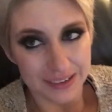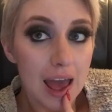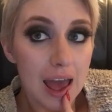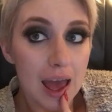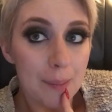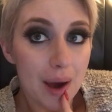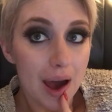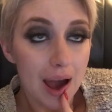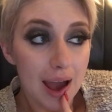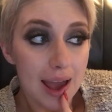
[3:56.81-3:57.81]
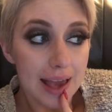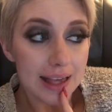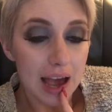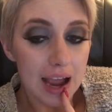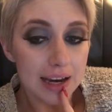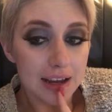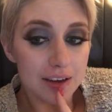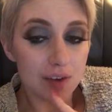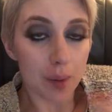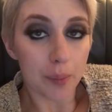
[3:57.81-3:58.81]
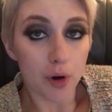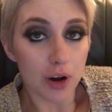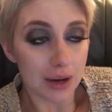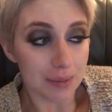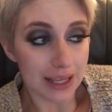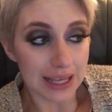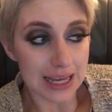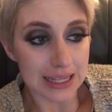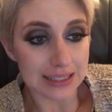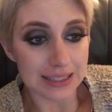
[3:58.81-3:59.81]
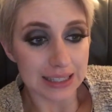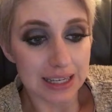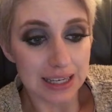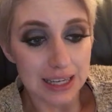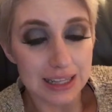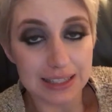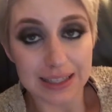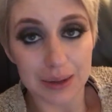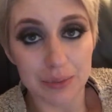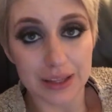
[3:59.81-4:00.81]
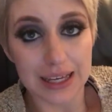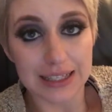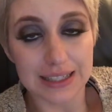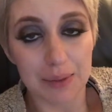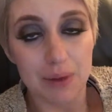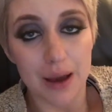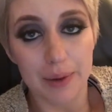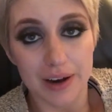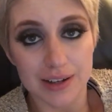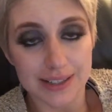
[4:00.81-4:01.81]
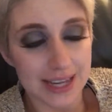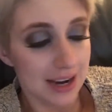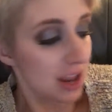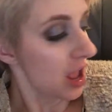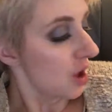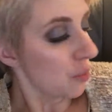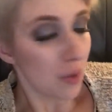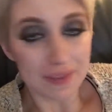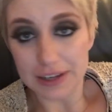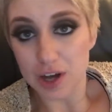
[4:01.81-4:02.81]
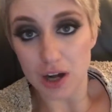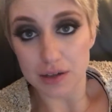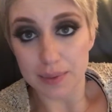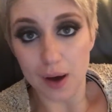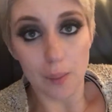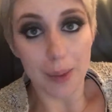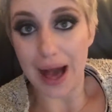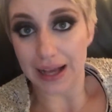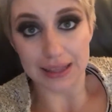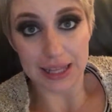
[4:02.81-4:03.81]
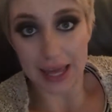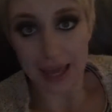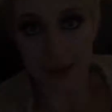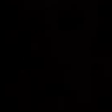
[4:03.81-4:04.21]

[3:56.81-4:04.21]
Am I kind of putting my kids in the same place that my parents did when they talked about back in the day?